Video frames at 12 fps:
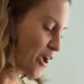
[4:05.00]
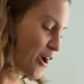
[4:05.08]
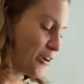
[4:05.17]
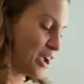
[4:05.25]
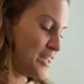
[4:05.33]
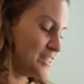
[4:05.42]

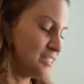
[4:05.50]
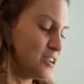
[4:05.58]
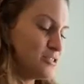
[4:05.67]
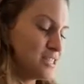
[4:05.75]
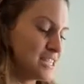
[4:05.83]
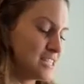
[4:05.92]
Okay,
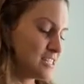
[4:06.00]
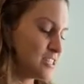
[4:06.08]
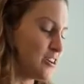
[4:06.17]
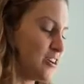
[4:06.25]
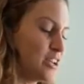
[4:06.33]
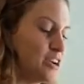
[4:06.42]
so to get
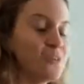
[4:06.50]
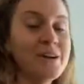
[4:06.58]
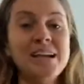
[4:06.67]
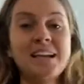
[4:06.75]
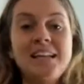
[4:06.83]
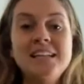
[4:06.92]
started,
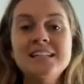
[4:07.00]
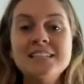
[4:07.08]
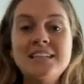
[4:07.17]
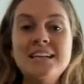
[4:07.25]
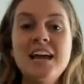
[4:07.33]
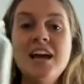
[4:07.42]
quick and
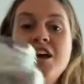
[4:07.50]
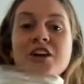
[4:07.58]
easy,